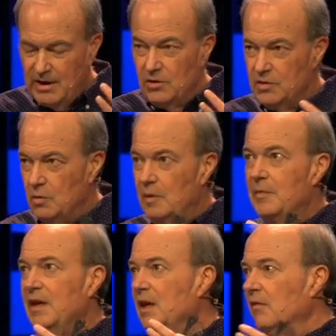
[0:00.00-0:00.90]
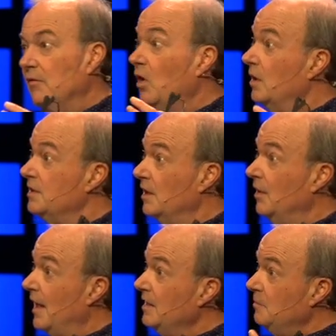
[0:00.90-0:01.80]
I use when I'm thinking of the
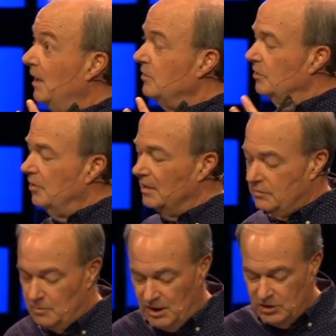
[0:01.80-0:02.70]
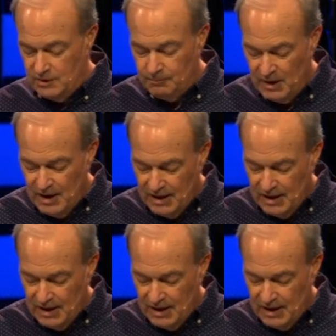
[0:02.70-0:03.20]
voluntary aspect to transformation